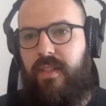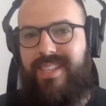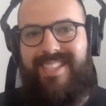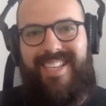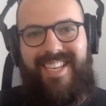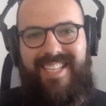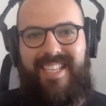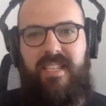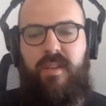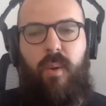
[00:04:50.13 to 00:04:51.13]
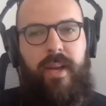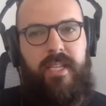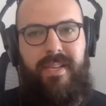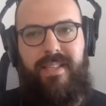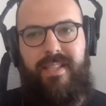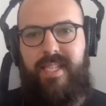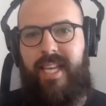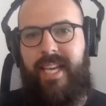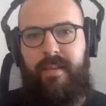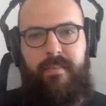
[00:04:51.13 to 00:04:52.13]
this isn't going to be the
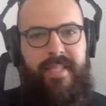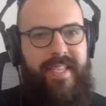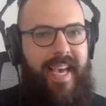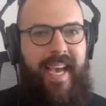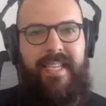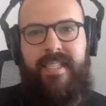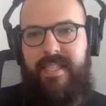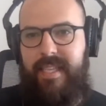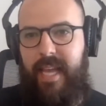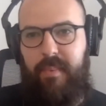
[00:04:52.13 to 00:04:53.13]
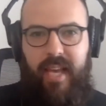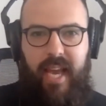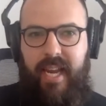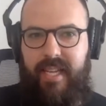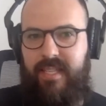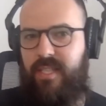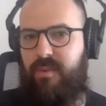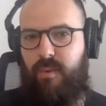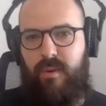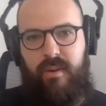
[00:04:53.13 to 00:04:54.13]
same 10-step cadence
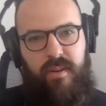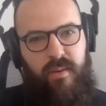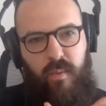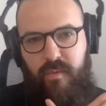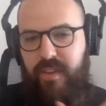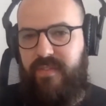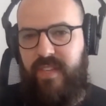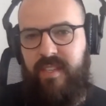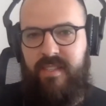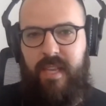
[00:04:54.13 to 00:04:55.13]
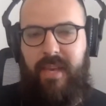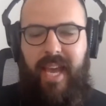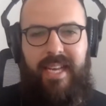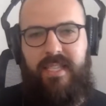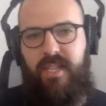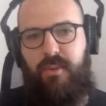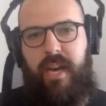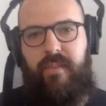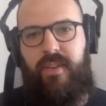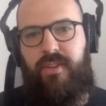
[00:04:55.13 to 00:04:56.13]
or 15-step cadence that you
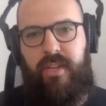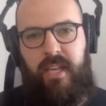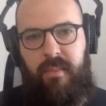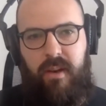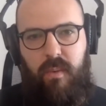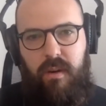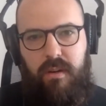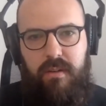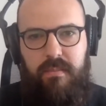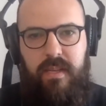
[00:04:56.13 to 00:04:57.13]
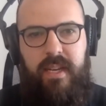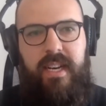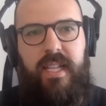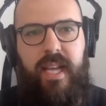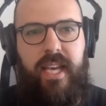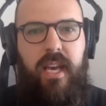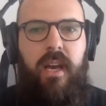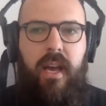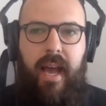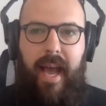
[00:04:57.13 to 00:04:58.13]
have in your email welcome. Like
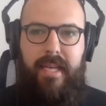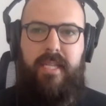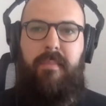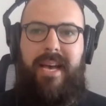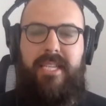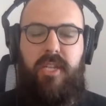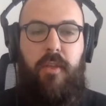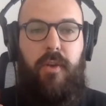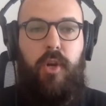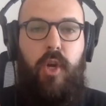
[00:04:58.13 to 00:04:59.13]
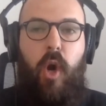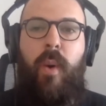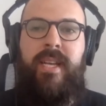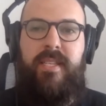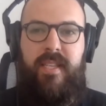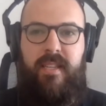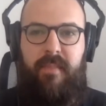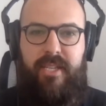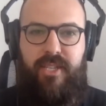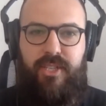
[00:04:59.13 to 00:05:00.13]
SMS, they're going to see the
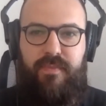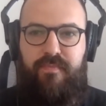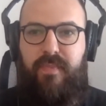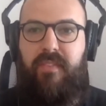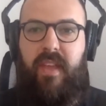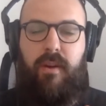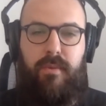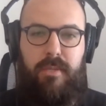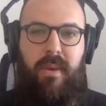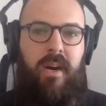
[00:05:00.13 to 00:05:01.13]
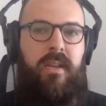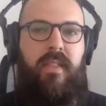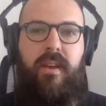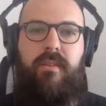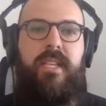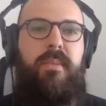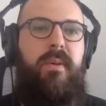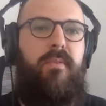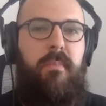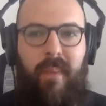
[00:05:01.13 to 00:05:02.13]
message. If they don't respond, they don't need to be
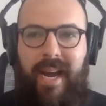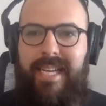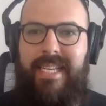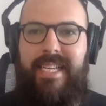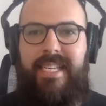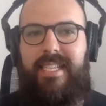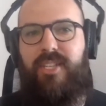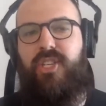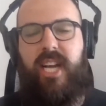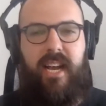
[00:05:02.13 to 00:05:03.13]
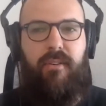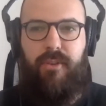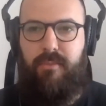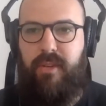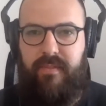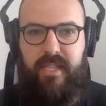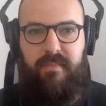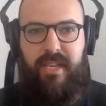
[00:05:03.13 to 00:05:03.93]
reminded to check out your previous